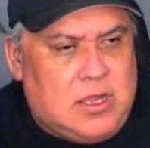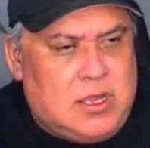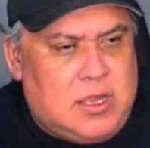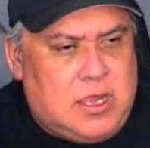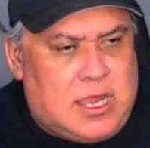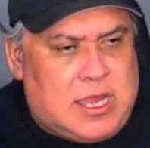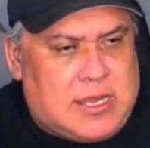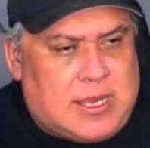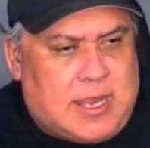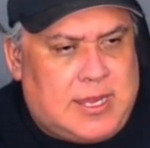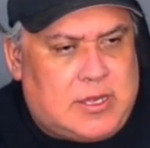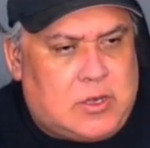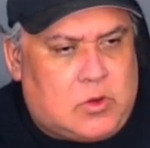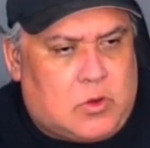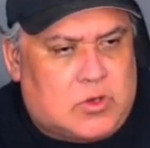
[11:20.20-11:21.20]
a
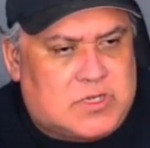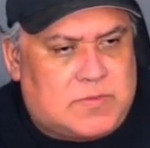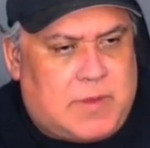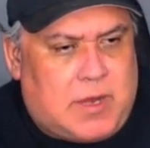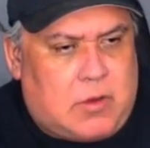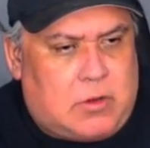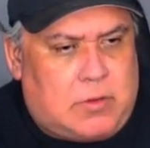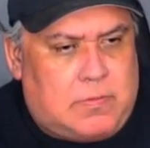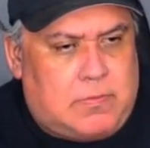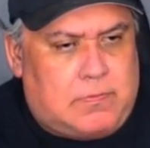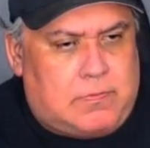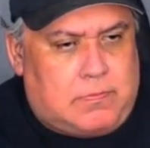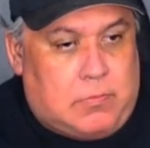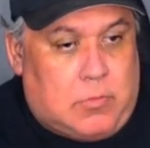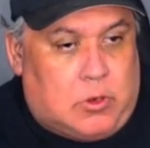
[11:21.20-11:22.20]
higher horsepower
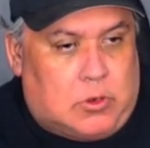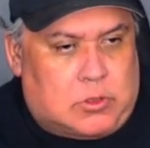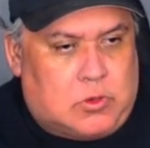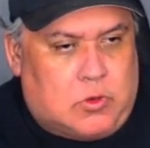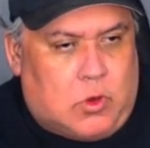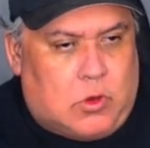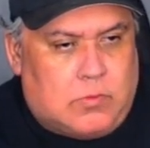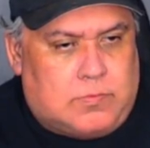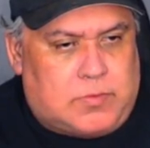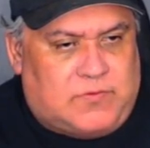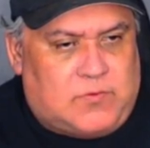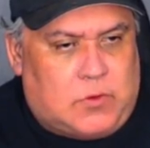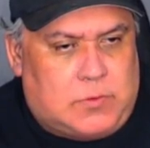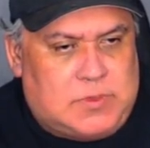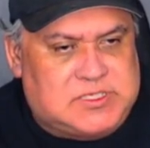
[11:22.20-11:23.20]
or quote
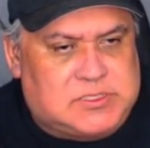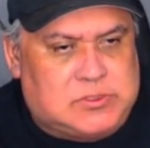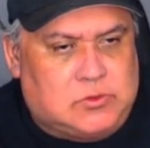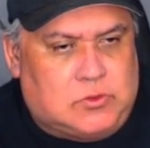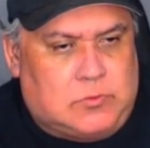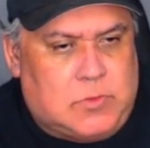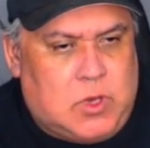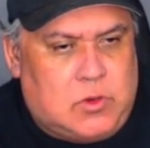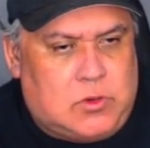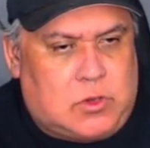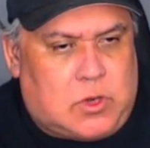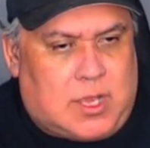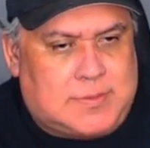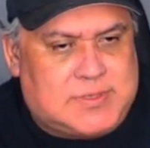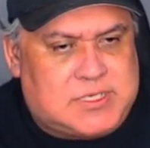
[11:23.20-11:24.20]
performance dual motor
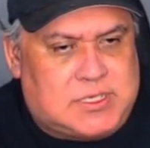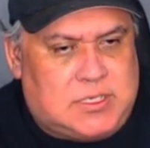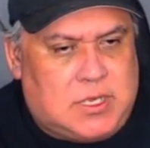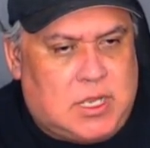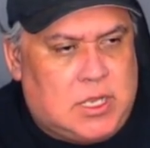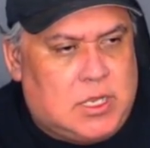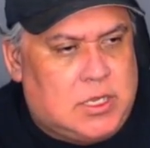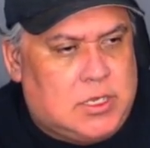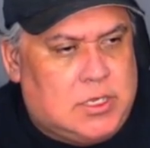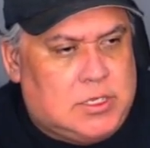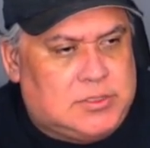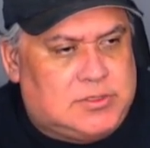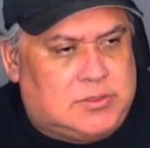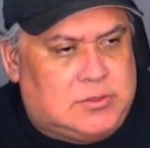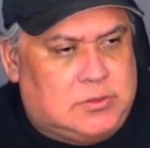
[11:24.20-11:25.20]
option
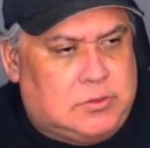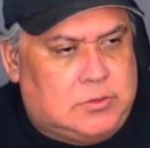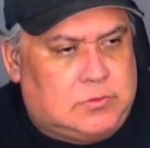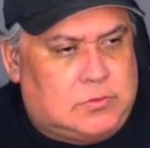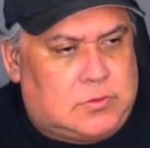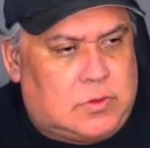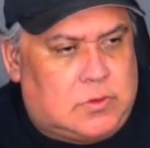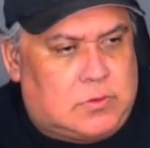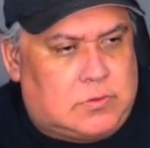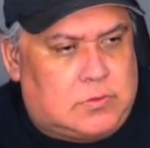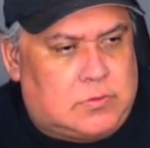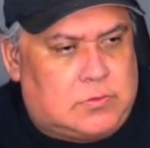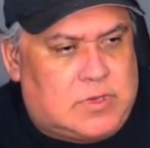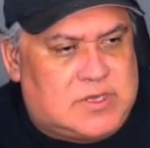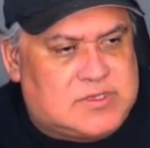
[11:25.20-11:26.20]
to
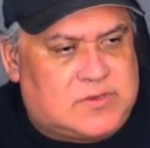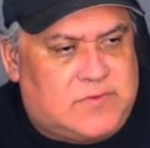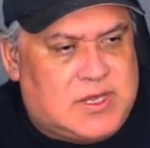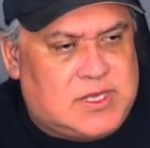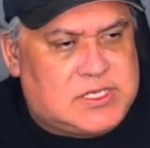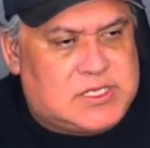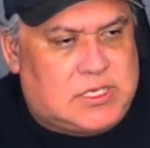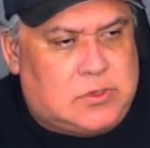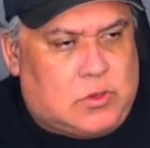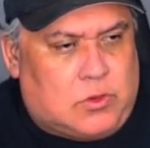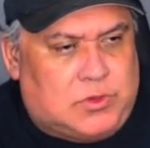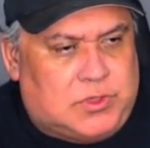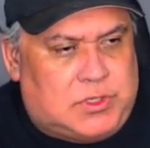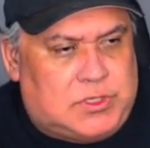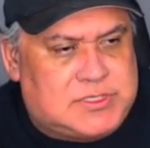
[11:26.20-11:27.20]
reservation
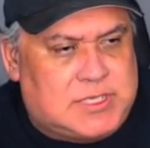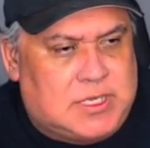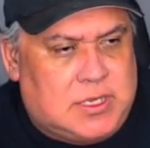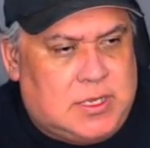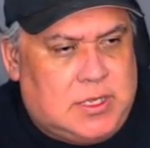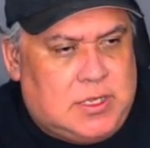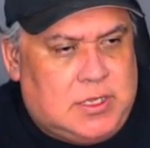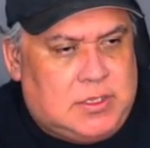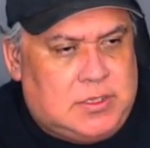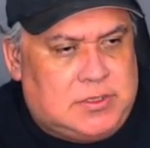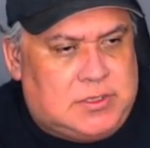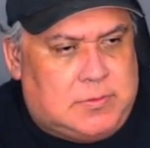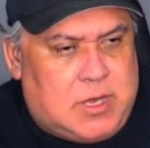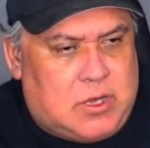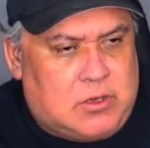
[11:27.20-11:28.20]
holders.
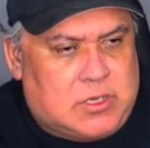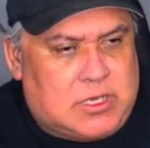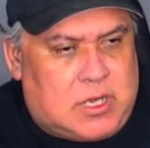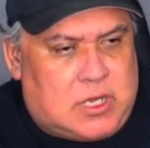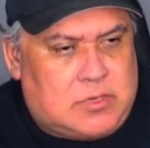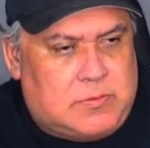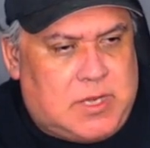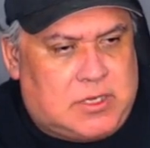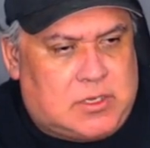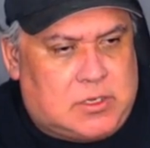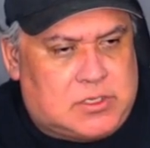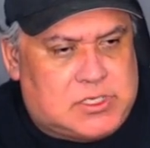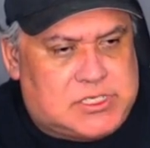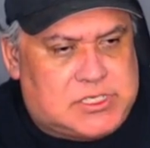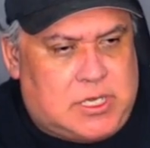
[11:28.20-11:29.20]
The American
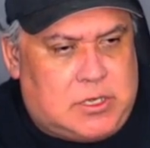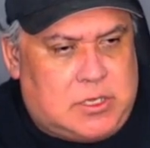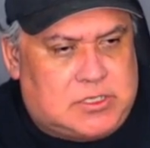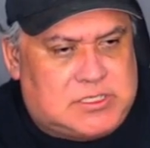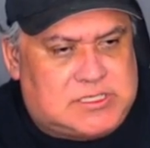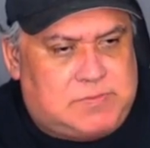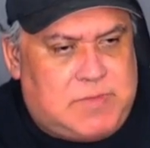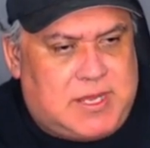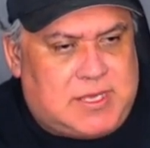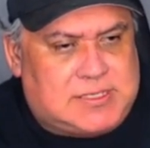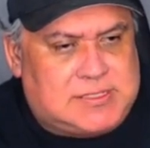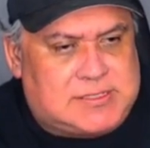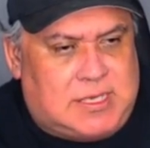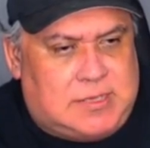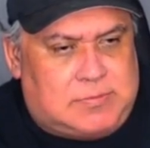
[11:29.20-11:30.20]
automaker shared
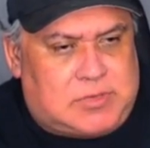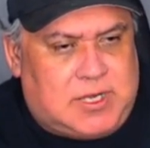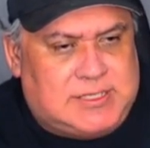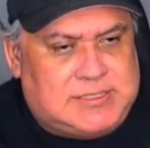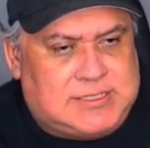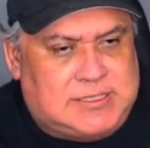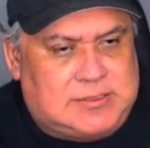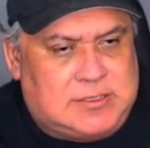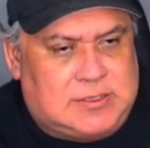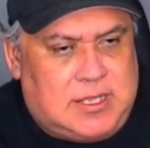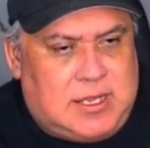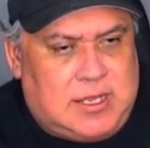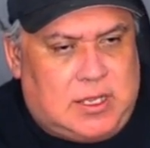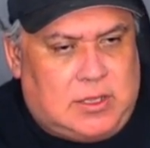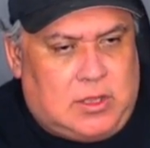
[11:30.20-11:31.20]
specs and pricing
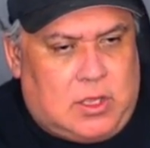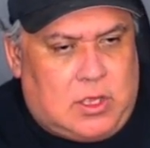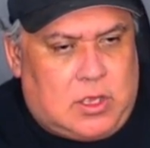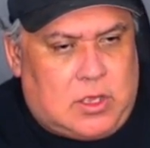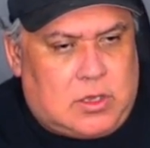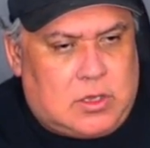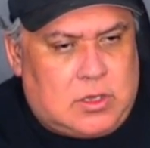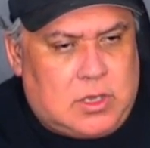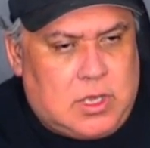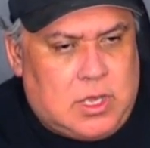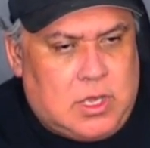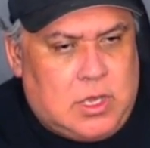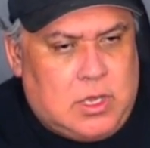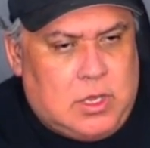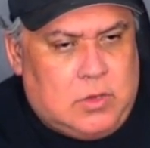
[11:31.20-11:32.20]
today, along
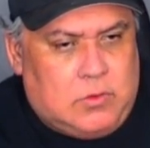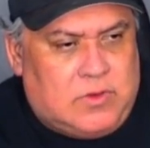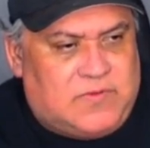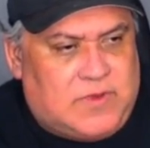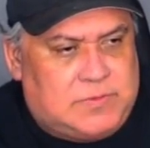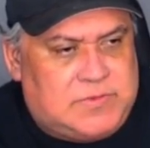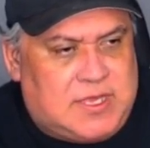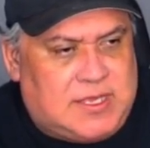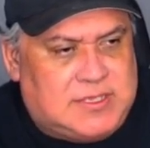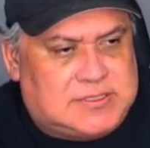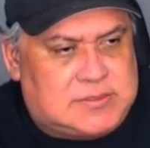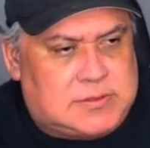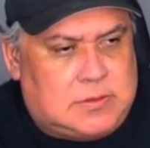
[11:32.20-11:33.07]
with updates